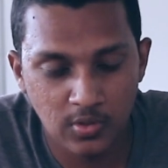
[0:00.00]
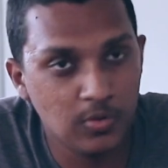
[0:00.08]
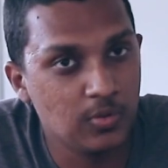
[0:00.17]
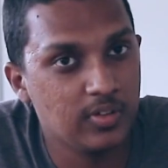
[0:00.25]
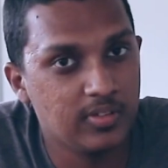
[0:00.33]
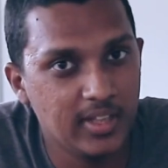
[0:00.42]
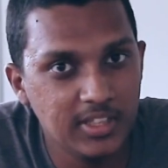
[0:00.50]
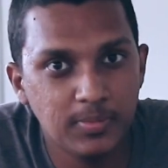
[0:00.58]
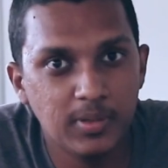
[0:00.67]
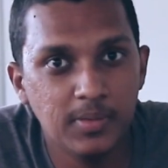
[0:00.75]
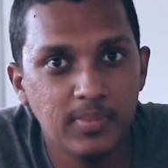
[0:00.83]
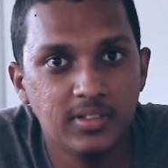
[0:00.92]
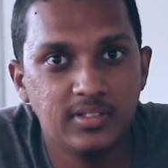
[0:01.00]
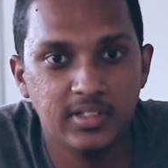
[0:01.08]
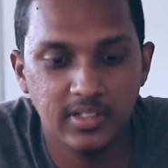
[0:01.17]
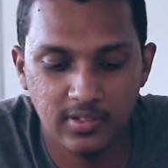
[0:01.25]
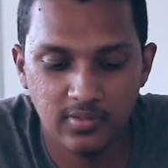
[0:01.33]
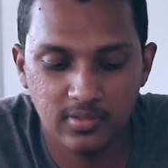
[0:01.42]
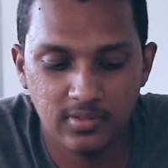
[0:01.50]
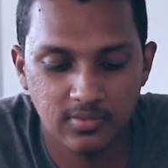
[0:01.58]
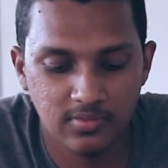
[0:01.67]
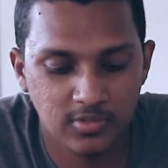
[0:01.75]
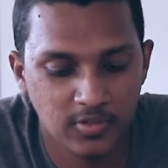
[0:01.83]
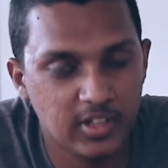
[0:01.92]
So that's pretty much it
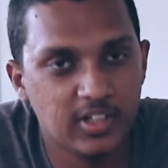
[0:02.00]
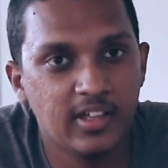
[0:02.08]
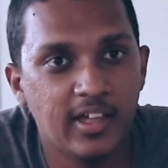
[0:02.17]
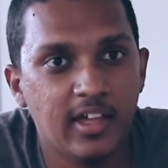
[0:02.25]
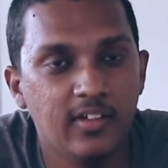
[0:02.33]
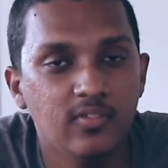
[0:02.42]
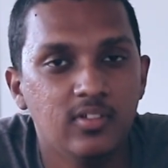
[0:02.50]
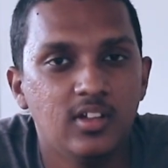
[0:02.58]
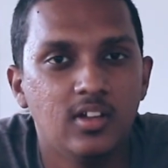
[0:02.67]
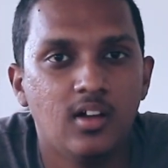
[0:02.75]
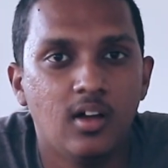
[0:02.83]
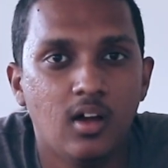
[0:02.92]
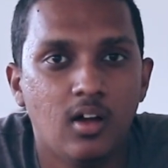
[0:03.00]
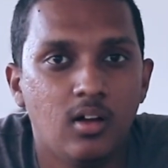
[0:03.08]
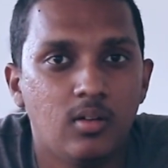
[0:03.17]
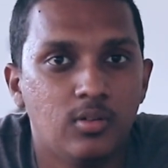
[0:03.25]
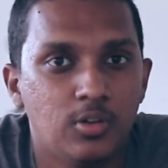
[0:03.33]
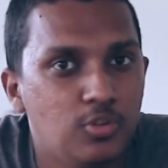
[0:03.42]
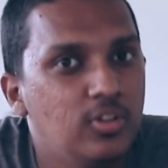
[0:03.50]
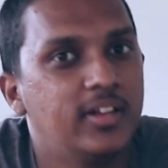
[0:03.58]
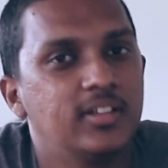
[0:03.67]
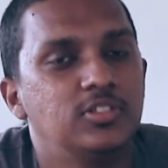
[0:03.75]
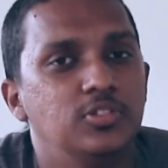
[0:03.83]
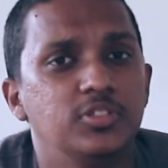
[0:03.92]
what we have. Do
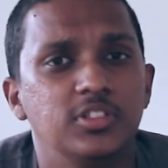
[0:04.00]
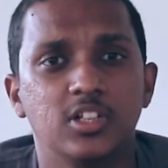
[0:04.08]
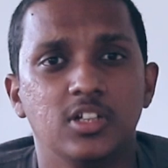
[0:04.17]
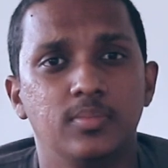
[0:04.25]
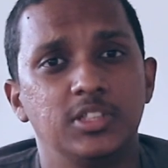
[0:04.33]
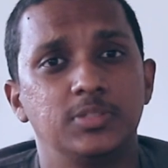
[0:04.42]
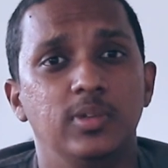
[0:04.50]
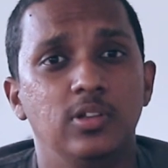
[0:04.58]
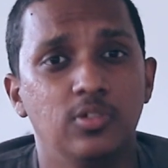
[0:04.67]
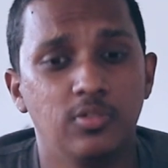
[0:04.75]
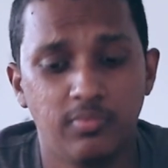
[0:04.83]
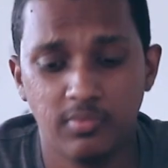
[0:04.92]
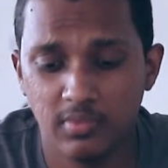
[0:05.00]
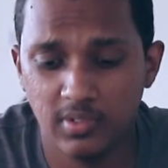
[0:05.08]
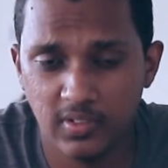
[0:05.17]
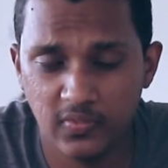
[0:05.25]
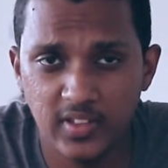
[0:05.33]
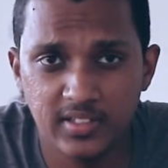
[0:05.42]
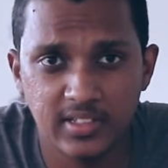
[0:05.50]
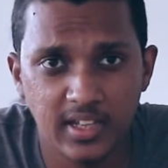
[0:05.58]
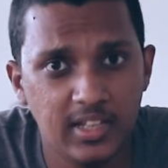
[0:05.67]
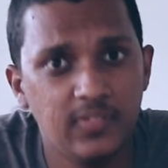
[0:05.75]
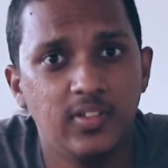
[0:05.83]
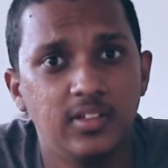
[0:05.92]
let us know in the comments below if there's
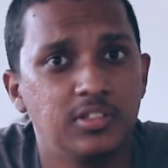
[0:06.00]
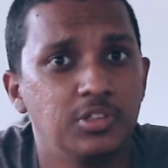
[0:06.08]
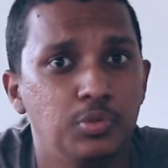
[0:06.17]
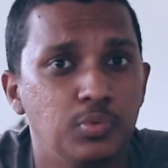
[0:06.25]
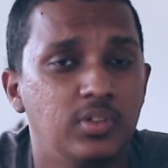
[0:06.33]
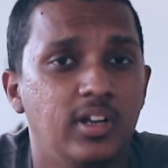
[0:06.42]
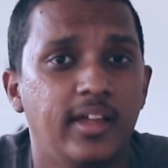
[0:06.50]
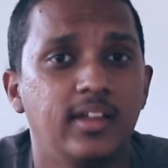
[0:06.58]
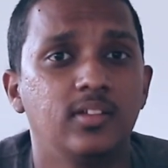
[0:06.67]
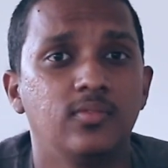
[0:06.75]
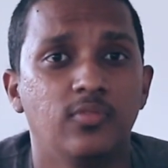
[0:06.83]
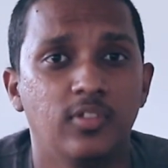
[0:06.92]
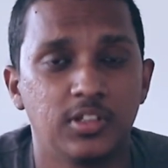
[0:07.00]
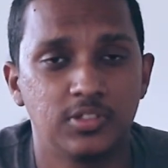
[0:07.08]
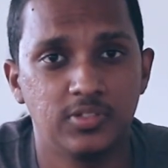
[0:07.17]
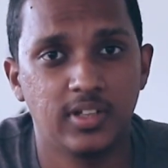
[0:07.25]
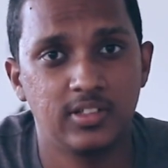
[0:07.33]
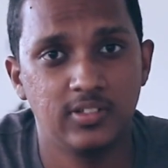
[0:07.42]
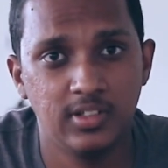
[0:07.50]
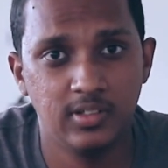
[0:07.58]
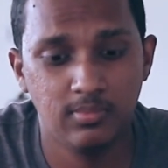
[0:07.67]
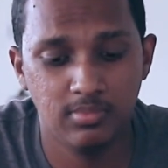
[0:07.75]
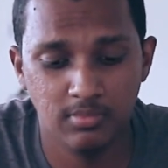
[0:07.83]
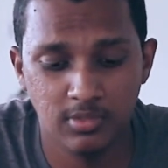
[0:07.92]
any feature you would like for us to actually
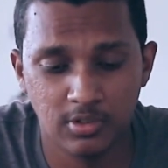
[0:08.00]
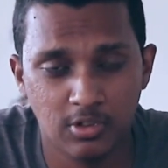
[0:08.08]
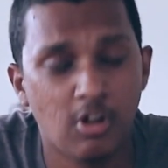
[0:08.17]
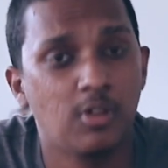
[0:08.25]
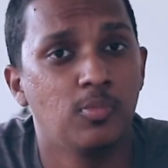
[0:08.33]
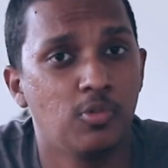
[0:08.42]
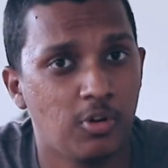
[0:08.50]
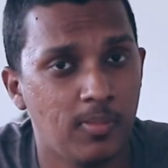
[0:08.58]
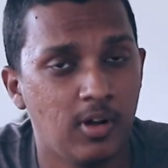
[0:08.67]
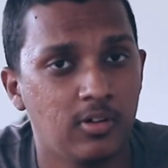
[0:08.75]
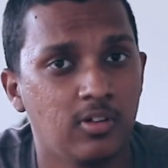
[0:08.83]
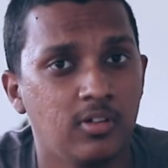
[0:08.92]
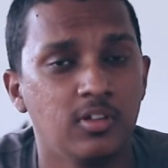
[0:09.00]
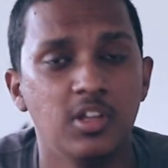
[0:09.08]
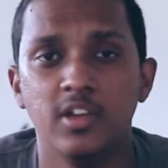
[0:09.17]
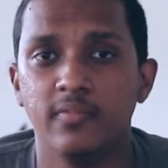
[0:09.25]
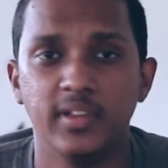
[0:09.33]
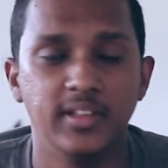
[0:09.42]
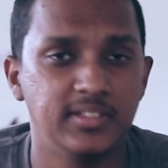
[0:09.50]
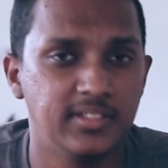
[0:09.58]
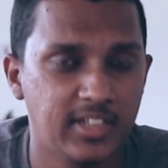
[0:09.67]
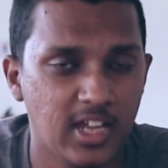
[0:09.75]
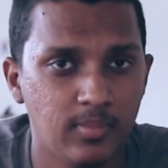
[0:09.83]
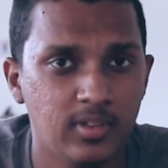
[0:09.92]
talk more about, on whether it's the
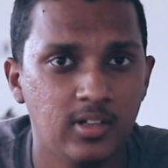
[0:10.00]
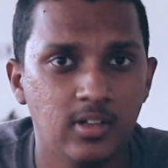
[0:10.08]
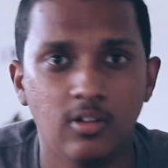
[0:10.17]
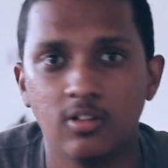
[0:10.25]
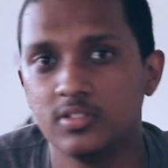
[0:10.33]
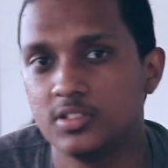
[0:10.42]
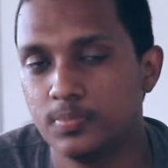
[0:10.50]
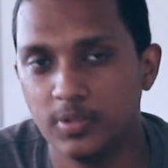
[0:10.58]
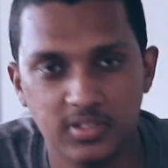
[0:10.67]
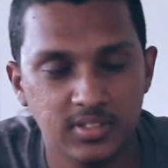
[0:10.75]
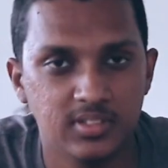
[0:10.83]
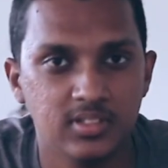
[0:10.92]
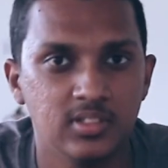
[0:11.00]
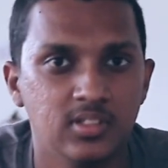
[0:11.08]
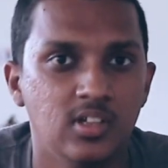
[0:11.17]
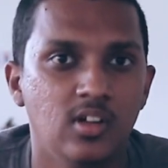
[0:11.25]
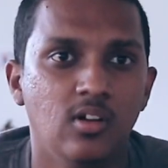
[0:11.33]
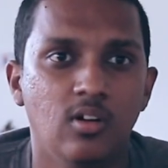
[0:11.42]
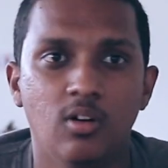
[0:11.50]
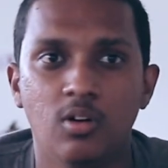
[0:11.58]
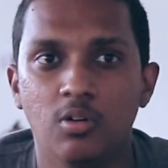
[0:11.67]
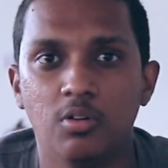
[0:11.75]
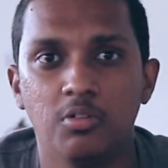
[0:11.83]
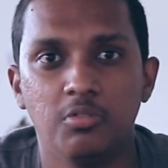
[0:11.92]
camera or its processor,
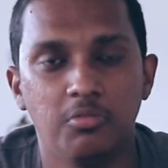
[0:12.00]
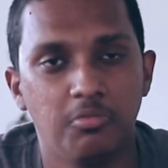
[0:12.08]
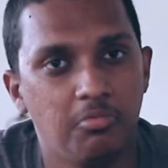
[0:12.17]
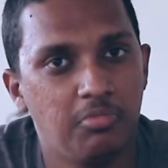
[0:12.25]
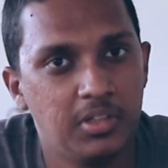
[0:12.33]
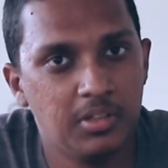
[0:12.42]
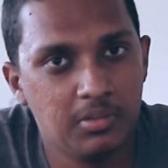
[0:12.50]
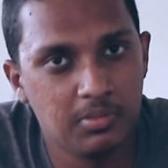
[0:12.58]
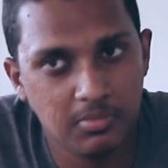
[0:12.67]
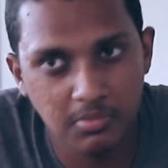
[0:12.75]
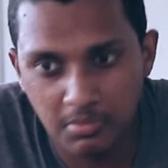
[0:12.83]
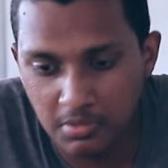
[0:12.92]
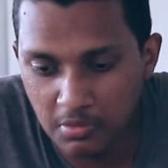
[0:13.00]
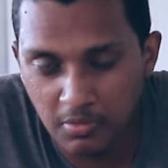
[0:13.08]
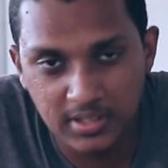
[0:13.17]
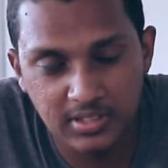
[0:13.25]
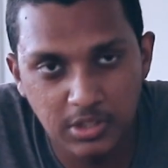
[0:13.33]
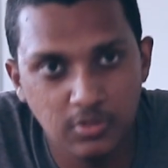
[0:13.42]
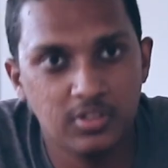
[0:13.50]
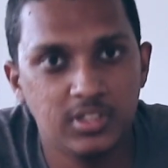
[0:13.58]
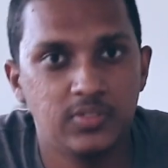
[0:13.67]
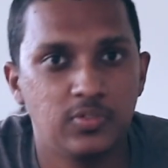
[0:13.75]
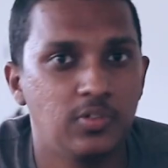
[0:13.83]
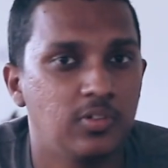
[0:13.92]
or whether, you know, what's new on
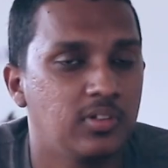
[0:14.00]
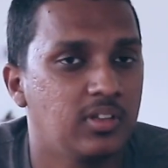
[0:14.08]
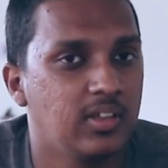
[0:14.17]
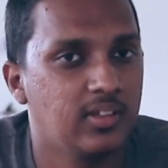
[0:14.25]
this phone,